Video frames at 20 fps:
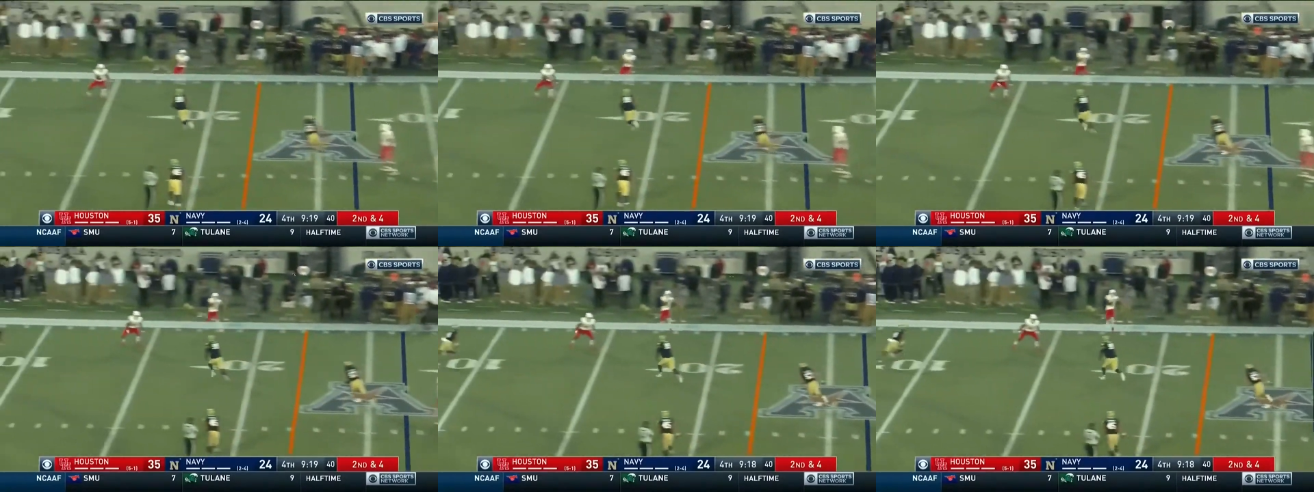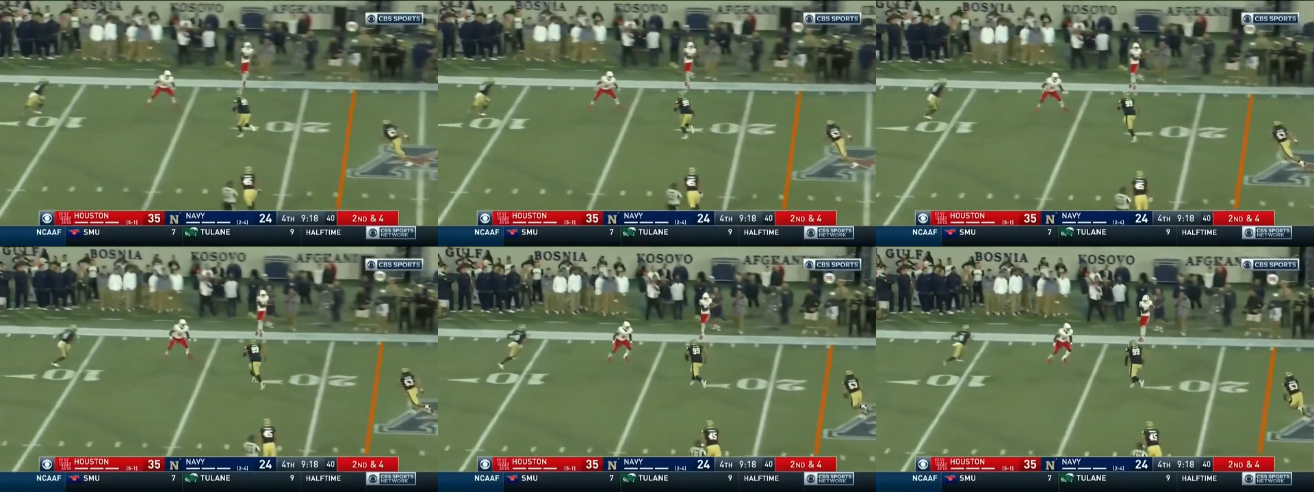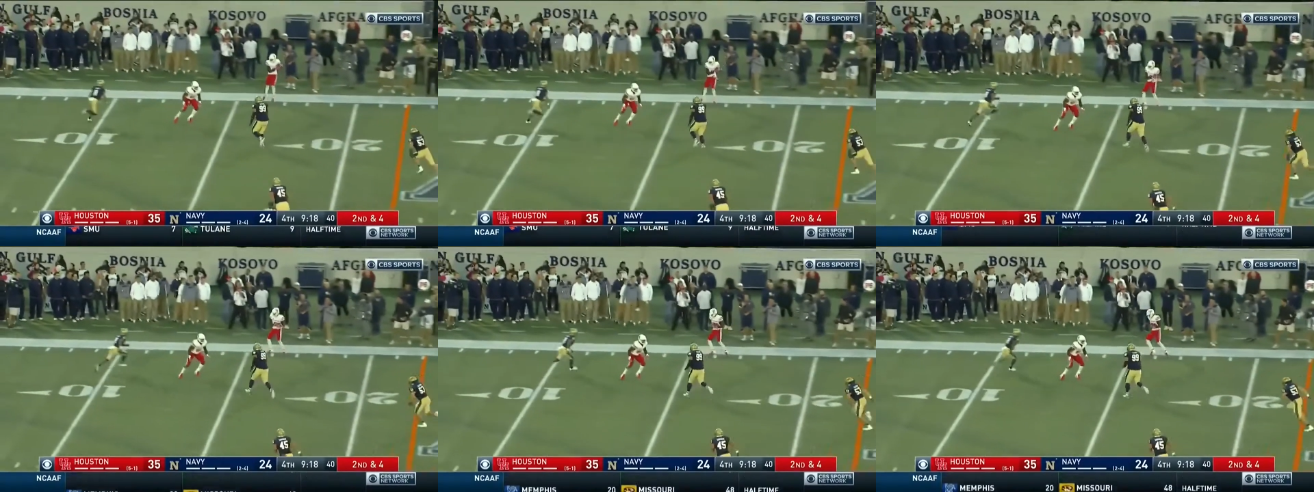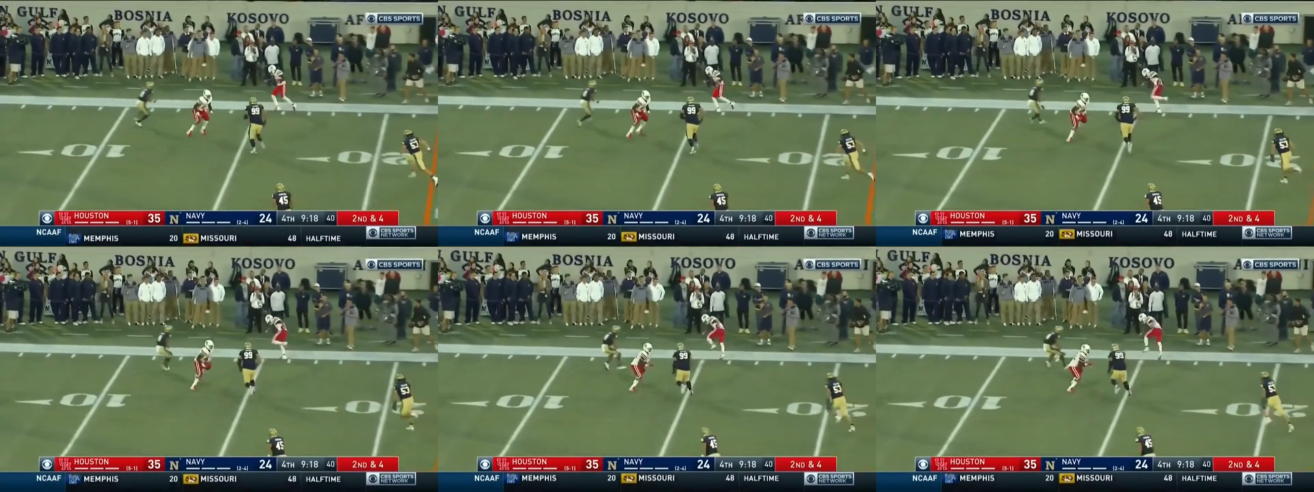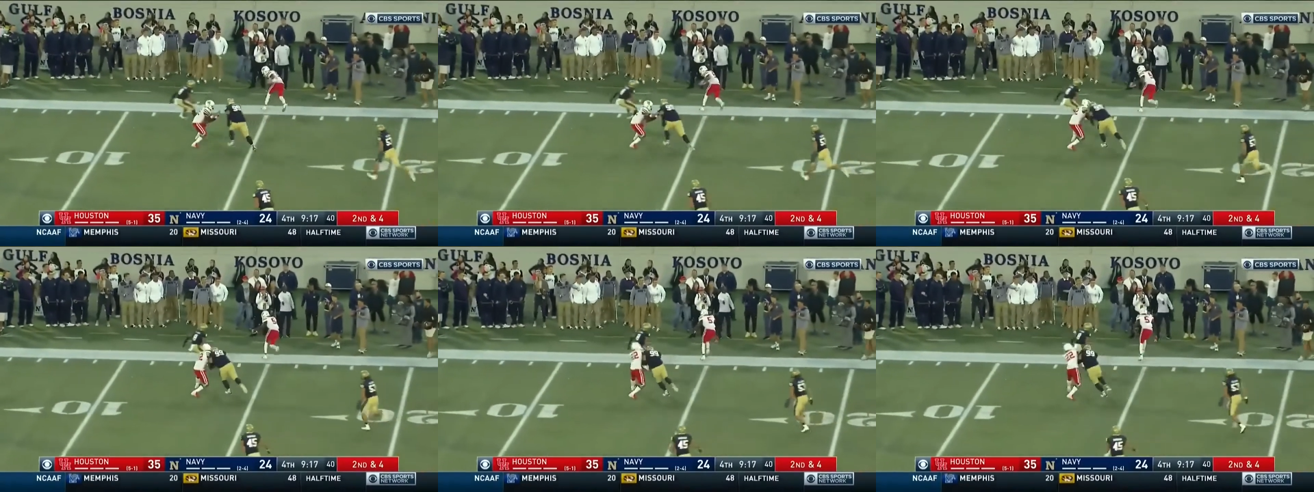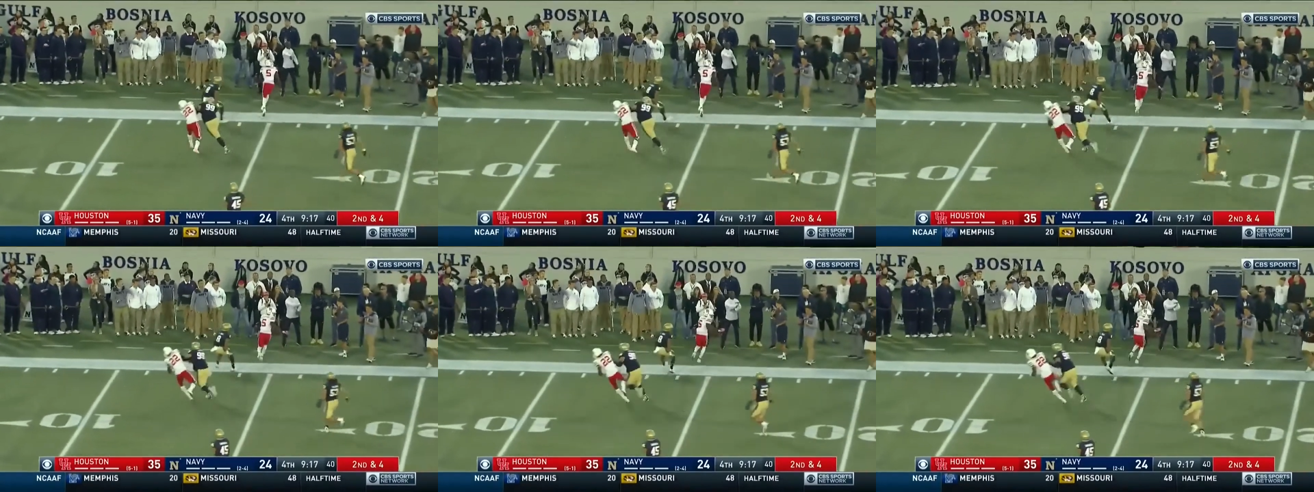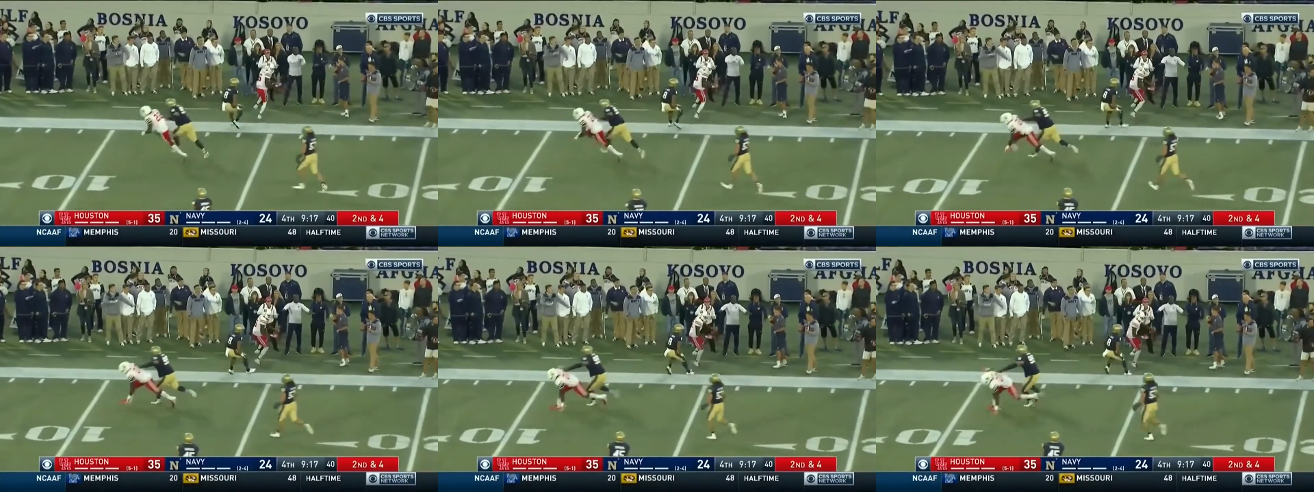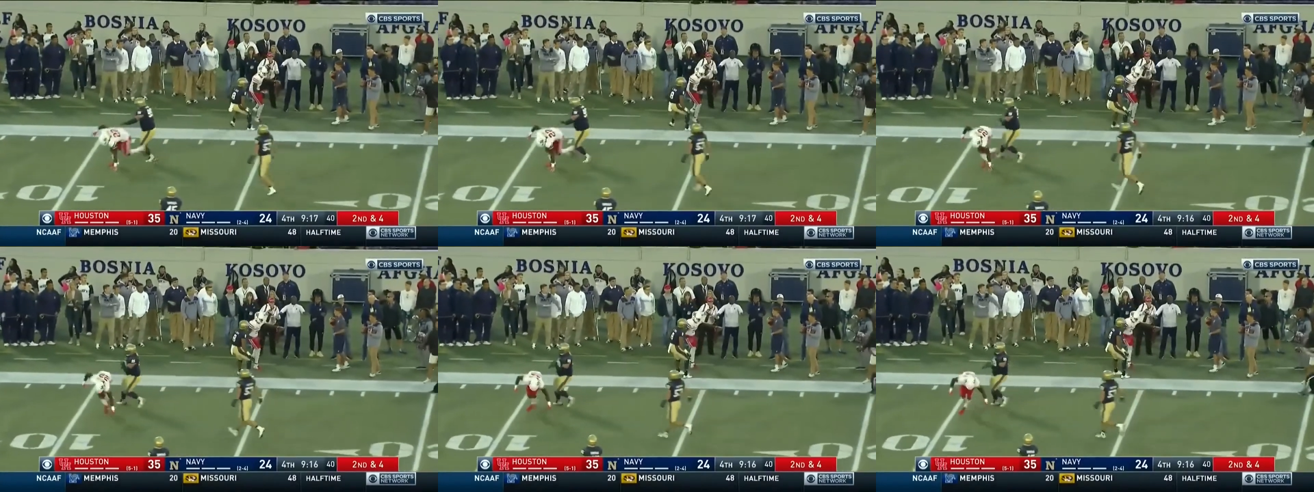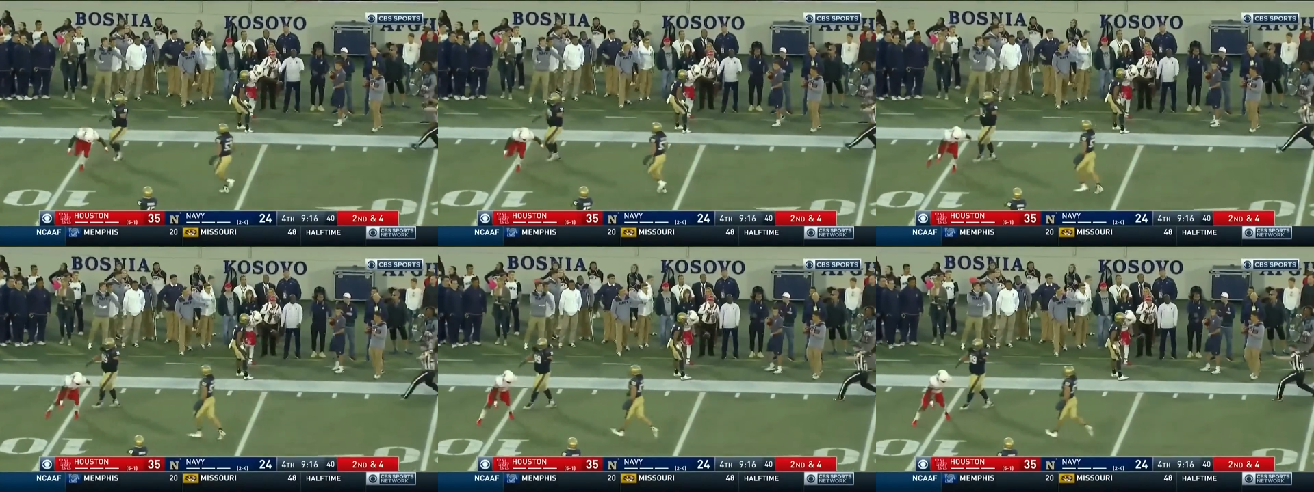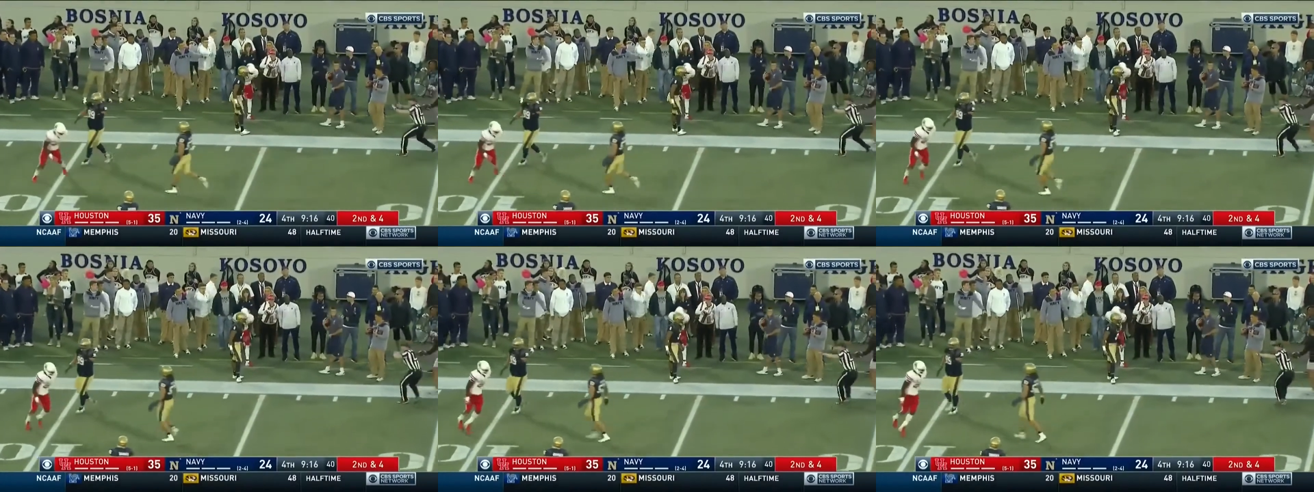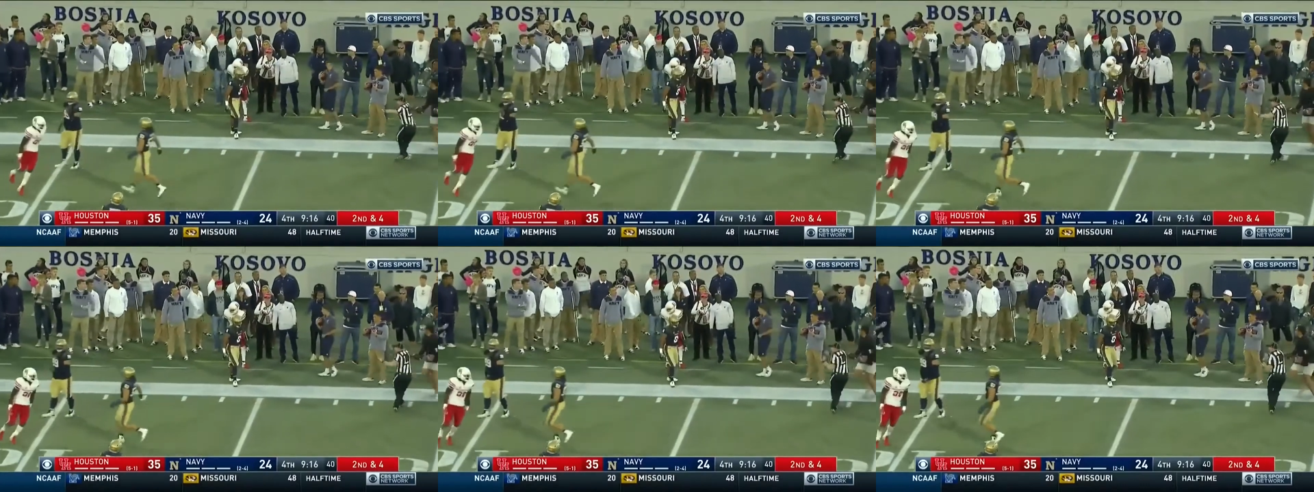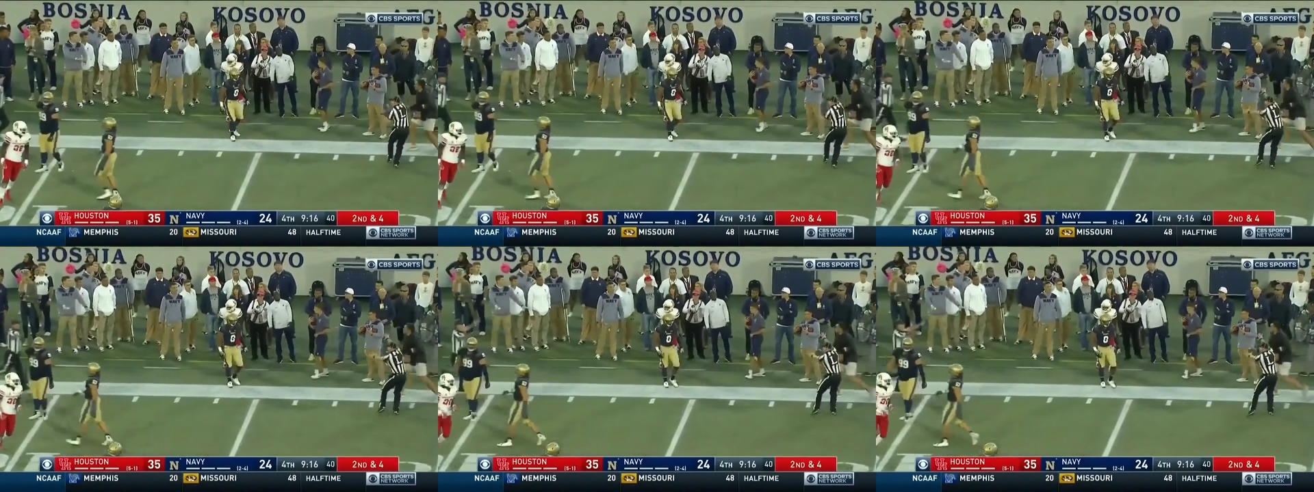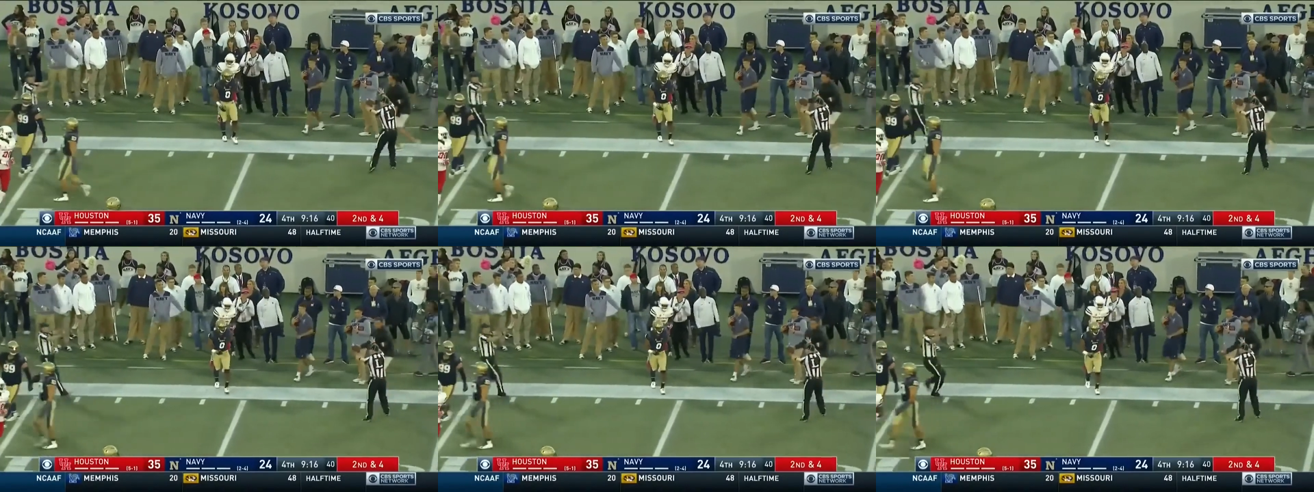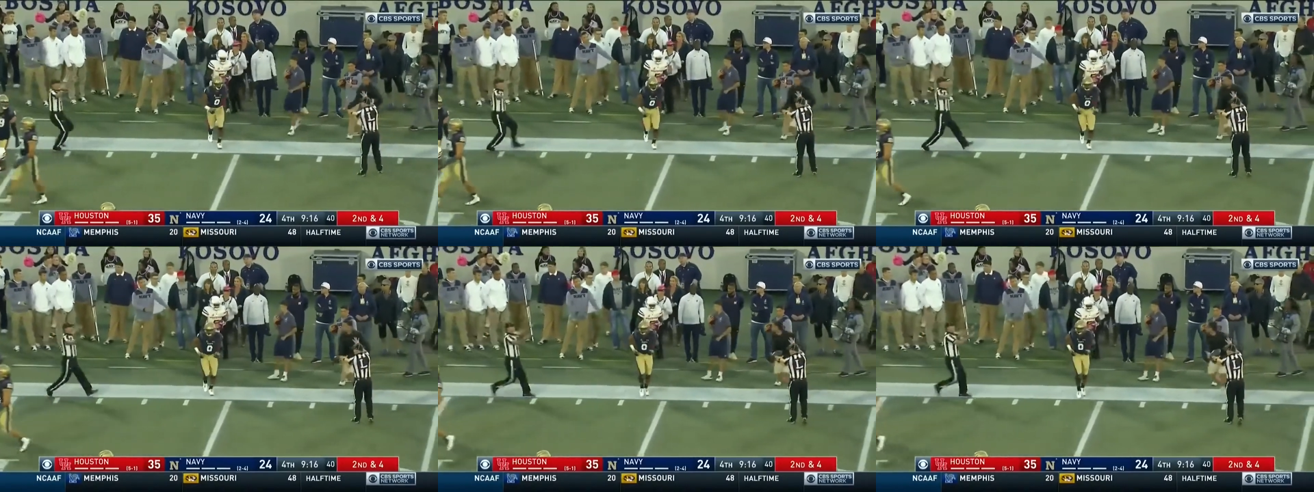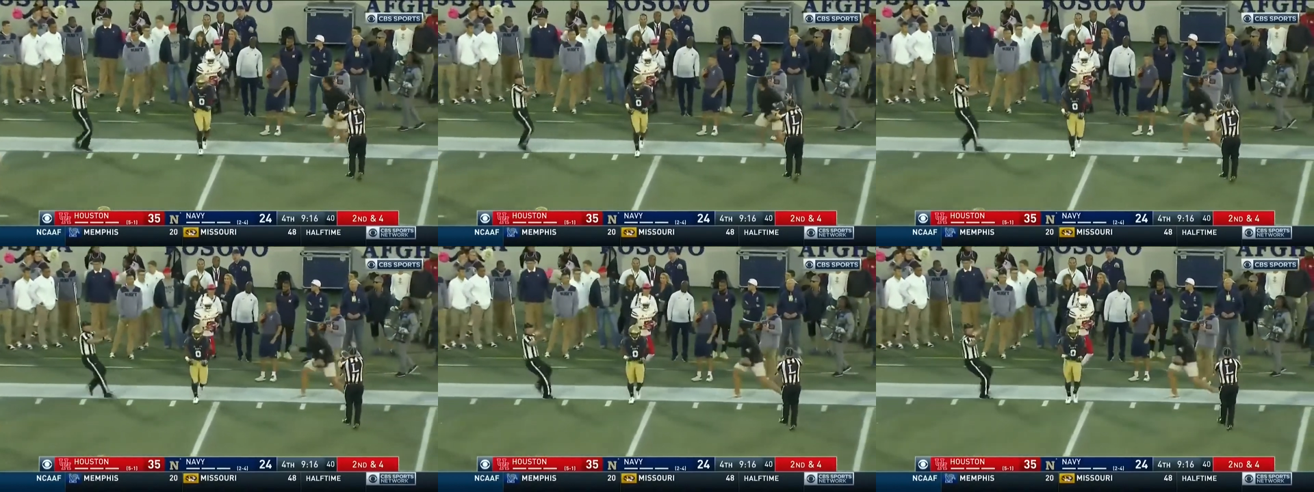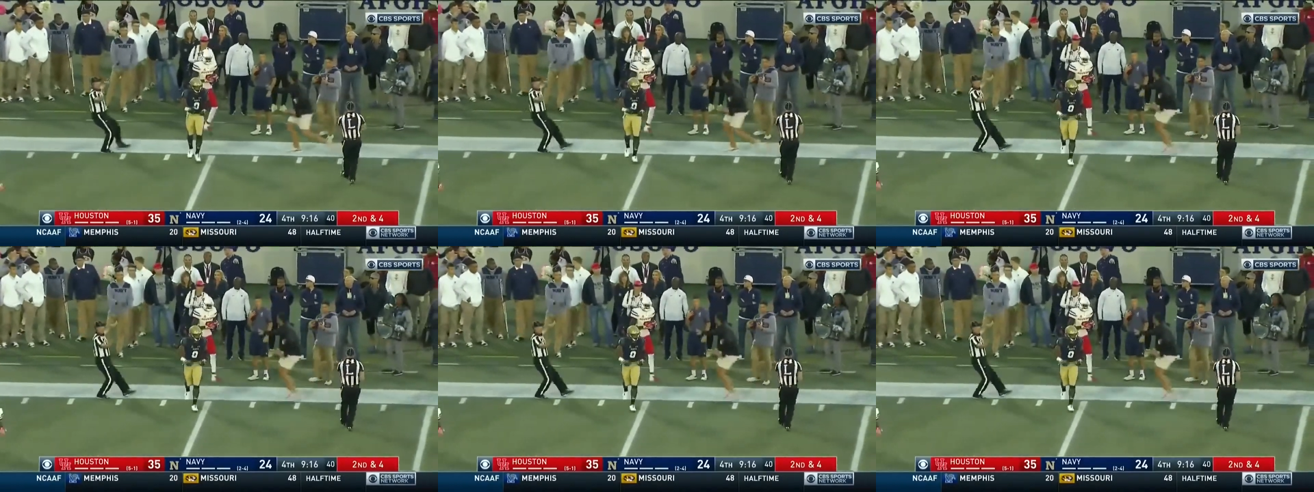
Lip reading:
(no speaker visible)